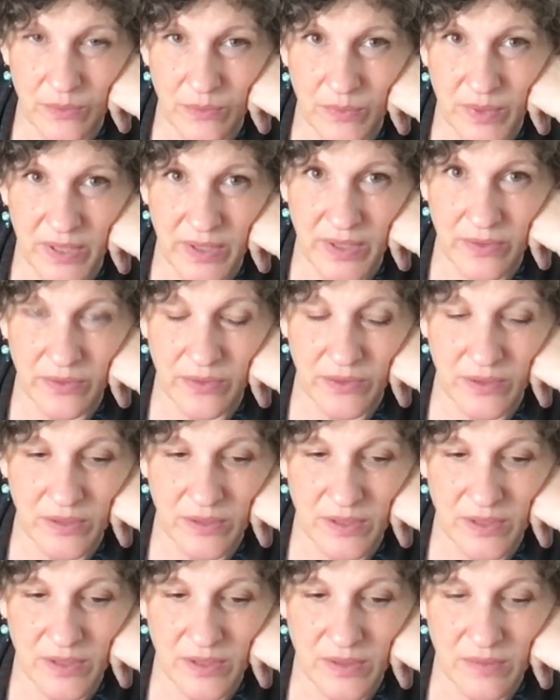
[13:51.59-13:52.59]
with
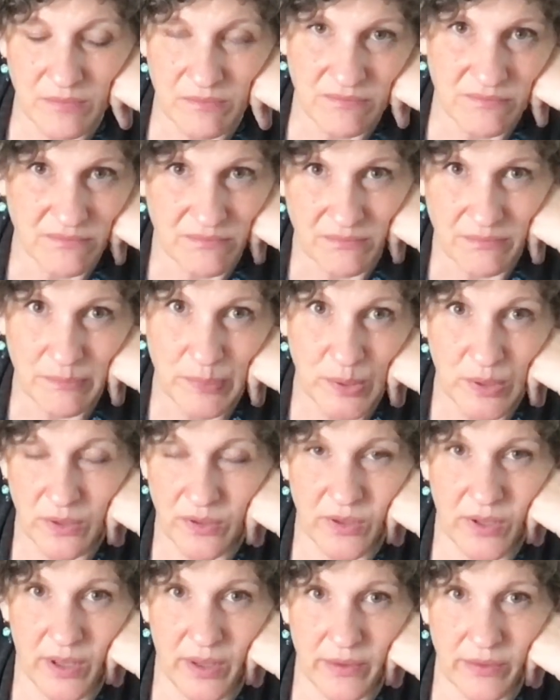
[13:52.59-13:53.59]
book
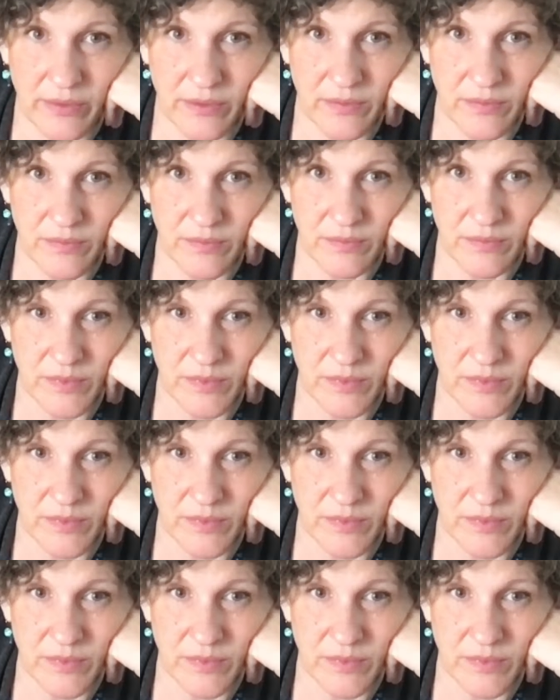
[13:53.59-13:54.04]
cloth,